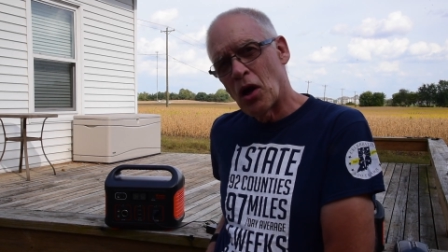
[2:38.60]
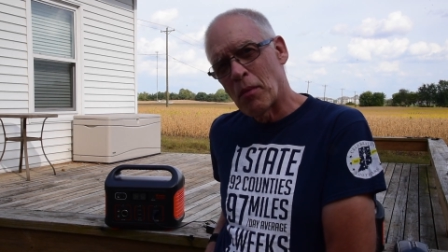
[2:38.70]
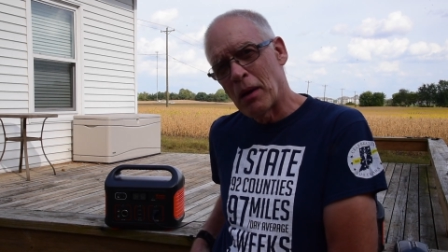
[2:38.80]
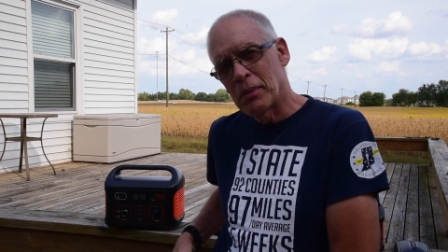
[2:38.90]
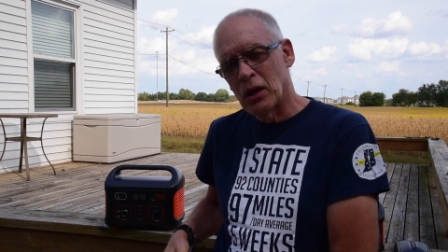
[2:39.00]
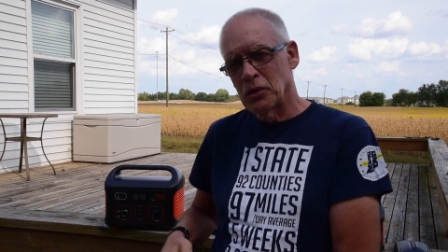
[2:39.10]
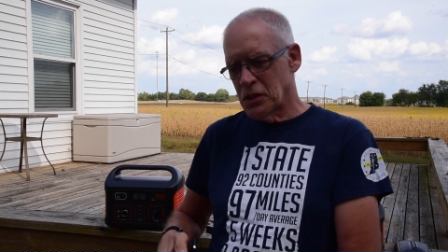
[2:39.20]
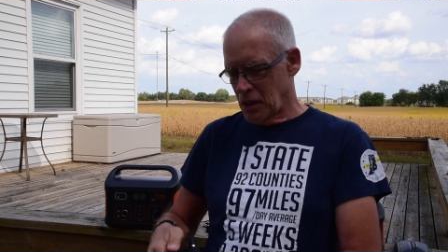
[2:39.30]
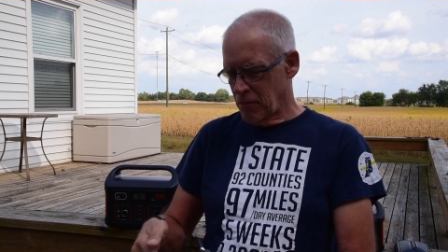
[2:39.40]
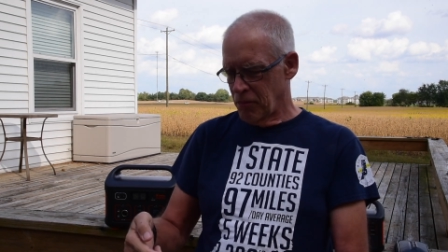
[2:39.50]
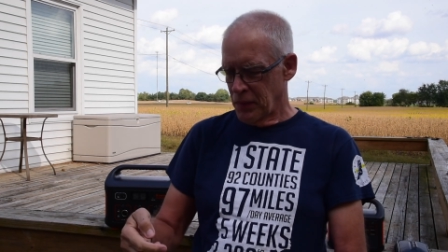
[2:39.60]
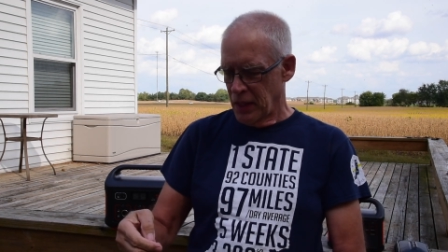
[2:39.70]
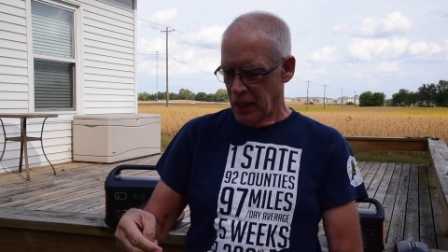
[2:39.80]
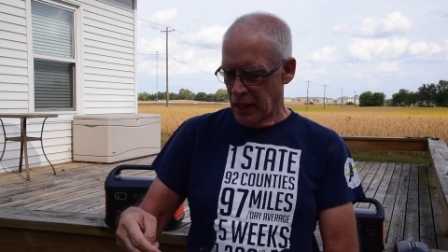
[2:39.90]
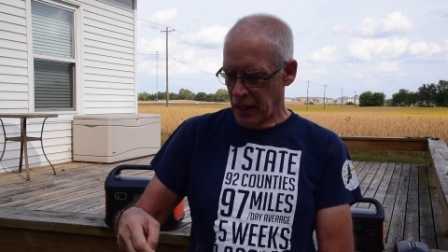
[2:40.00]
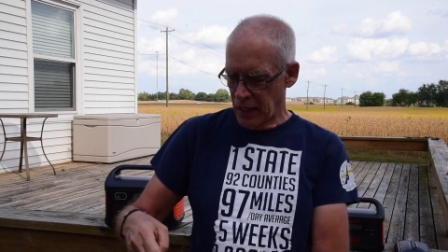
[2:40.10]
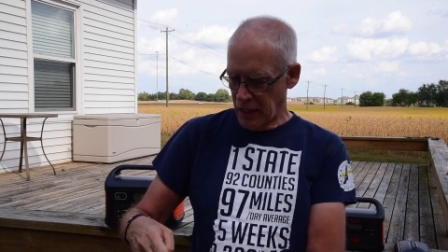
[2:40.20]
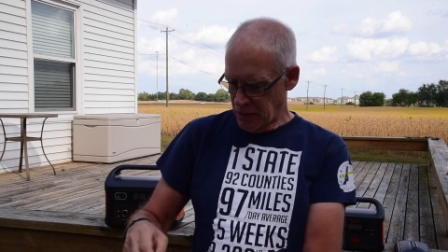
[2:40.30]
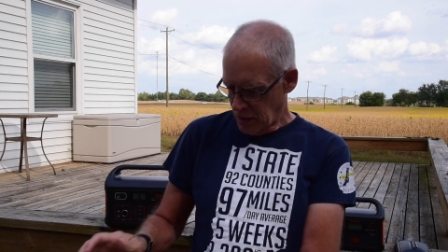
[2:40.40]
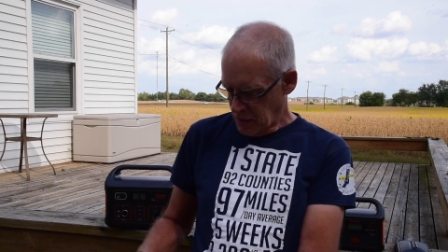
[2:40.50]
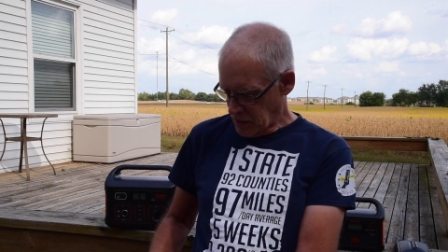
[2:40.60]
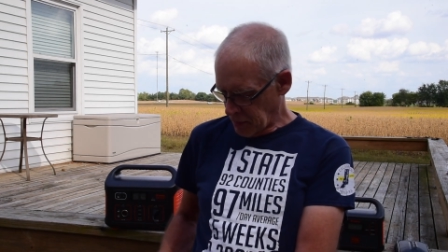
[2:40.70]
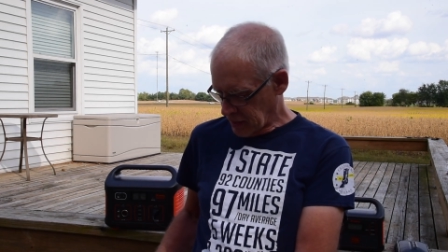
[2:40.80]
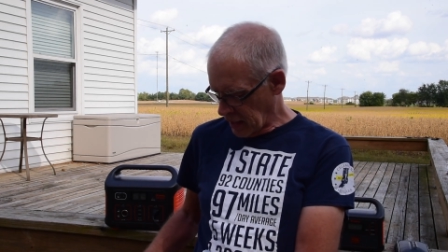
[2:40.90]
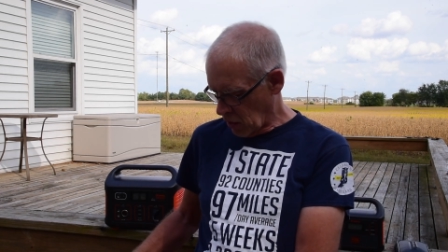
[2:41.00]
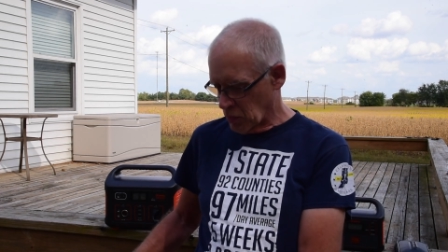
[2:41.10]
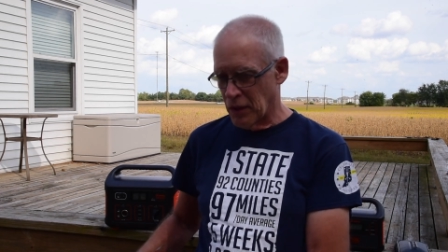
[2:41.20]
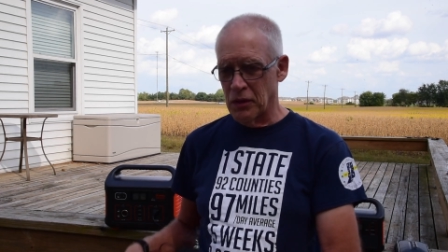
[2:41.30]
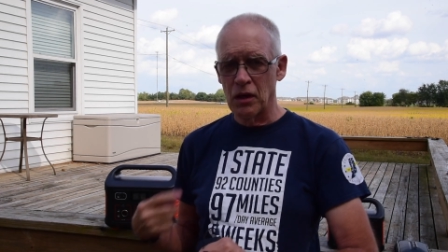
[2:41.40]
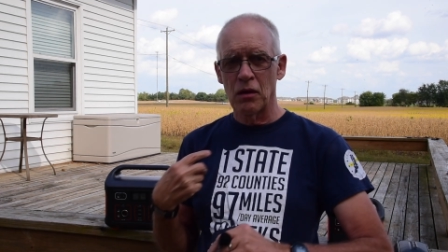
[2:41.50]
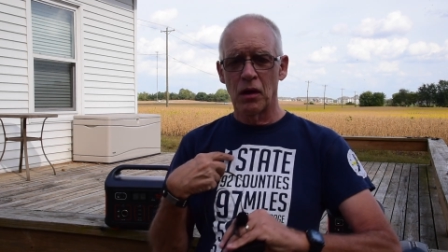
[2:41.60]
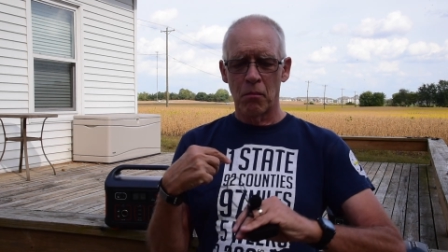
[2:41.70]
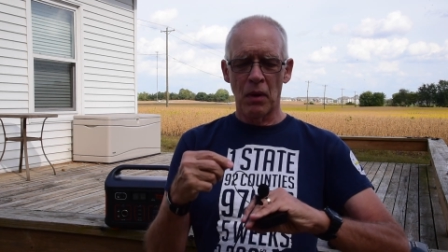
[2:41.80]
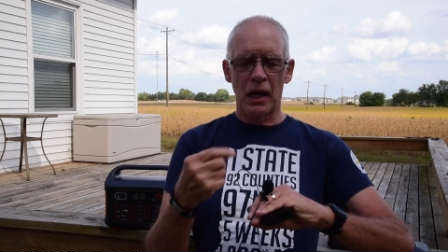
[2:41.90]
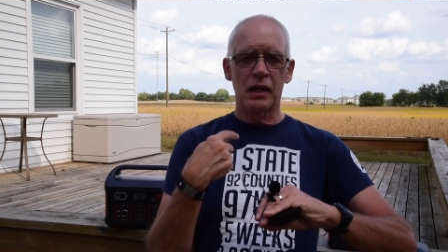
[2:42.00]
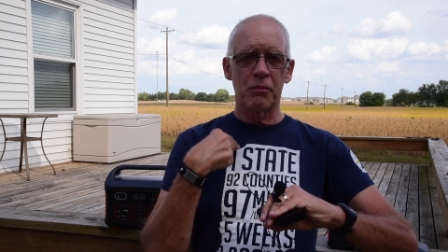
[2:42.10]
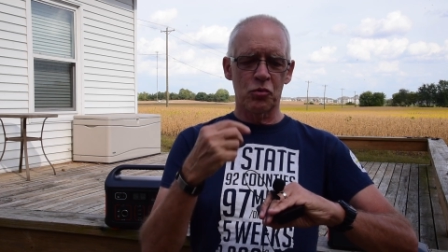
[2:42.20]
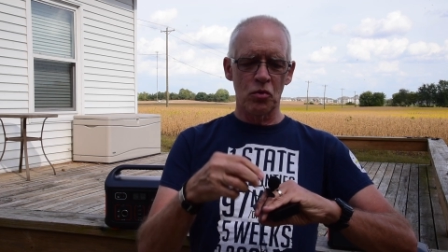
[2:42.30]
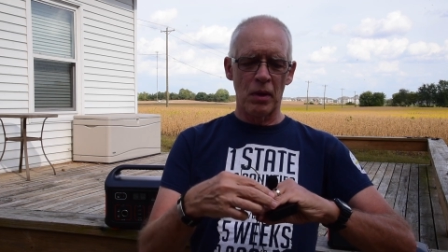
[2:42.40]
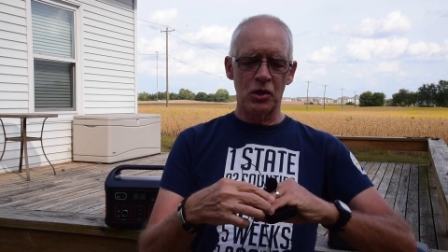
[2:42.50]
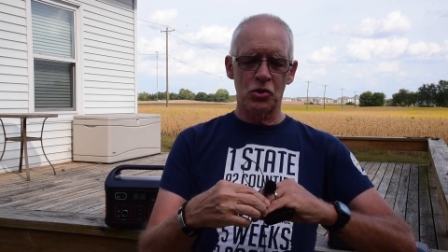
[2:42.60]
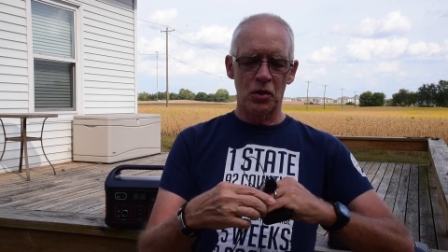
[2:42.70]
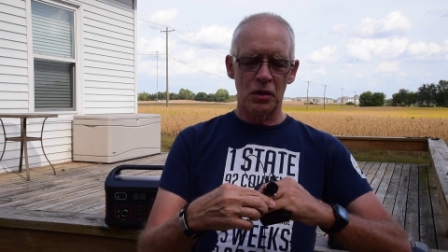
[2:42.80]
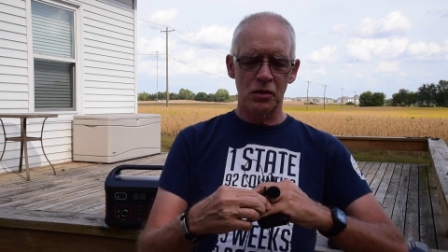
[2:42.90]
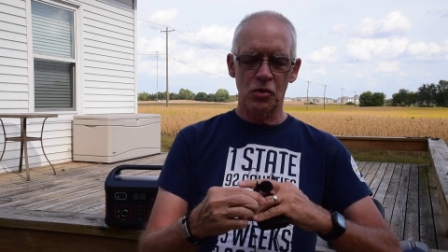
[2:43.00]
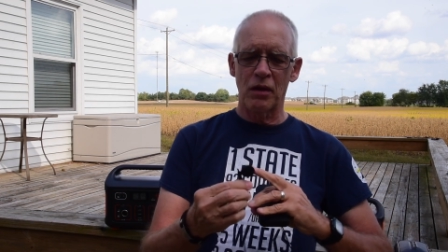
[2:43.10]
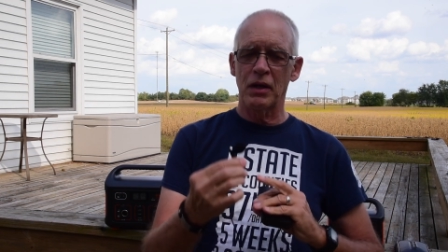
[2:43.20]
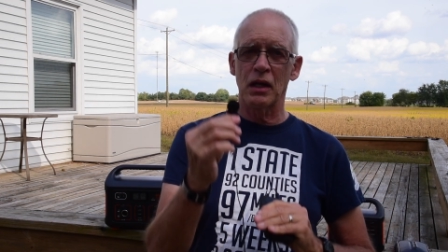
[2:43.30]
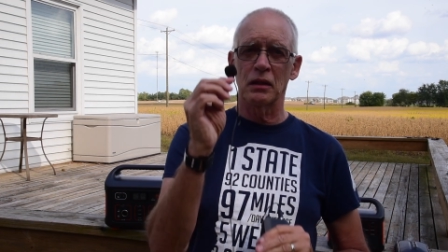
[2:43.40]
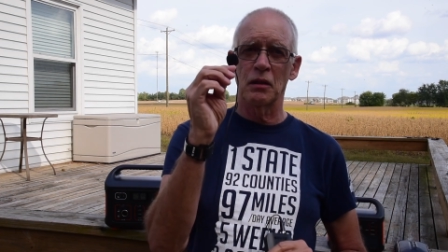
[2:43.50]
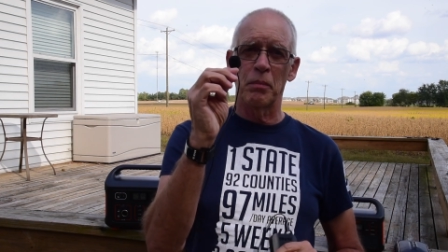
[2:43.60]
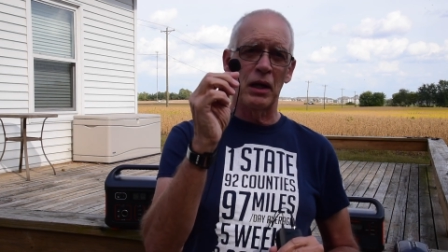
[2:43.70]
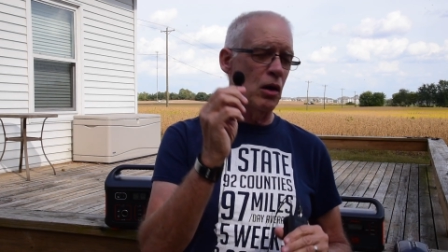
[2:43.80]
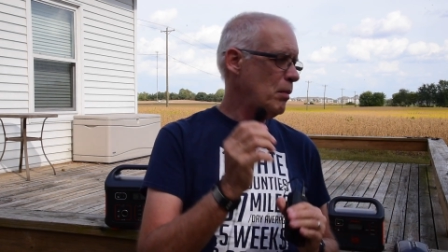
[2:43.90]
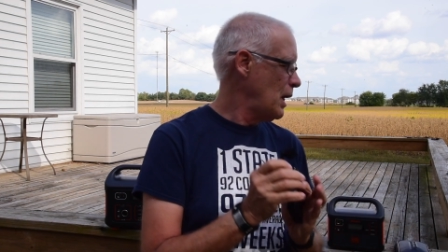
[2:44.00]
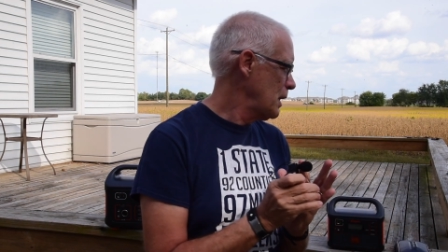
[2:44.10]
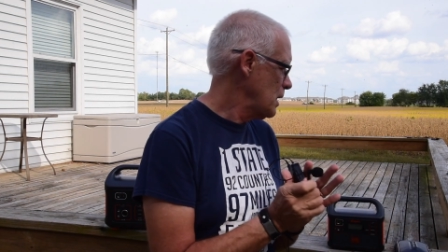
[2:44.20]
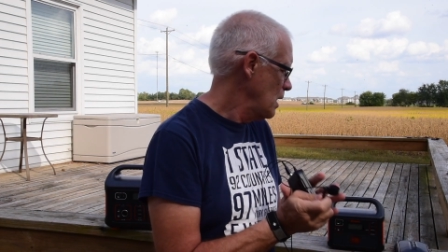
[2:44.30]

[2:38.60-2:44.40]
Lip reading: on my belt, and typically I'll run the mic up through my shirt. So I've got a lapel mic,